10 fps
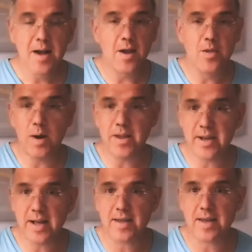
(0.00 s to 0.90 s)
And the way you
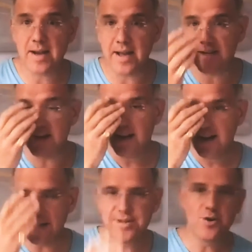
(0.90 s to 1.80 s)
calculate it
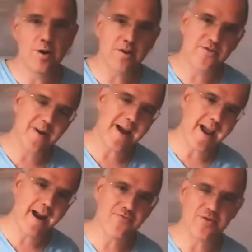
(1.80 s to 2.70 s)
is you look through
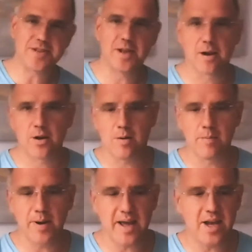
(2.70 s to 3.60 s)
every single
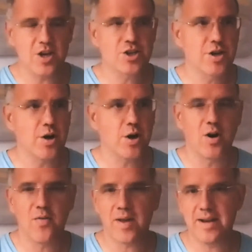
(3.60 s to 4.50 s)
combination
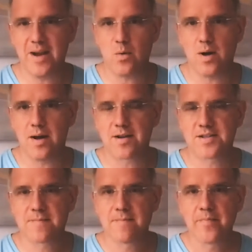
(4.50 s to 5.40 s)
of networks
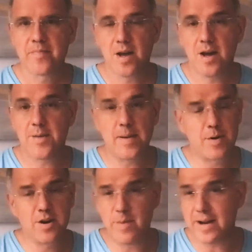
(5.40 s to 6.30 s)
that people
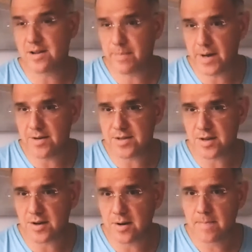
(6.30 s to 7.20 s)
could have been exposed
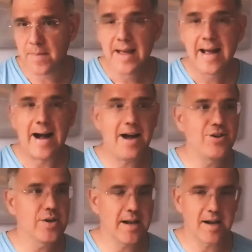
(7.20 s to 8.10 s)
on, and you
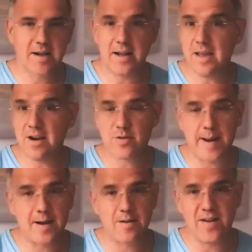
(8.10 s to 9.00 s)
calculate the
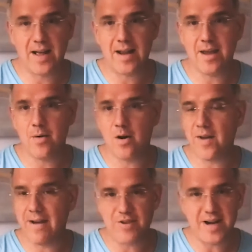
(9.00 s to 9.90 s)
incremental value of
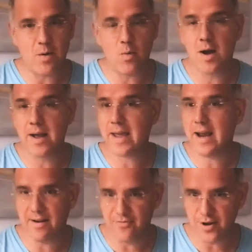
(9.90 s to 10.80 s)
every network in
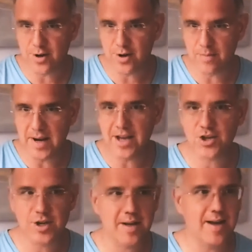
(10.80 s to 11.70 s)
every combination.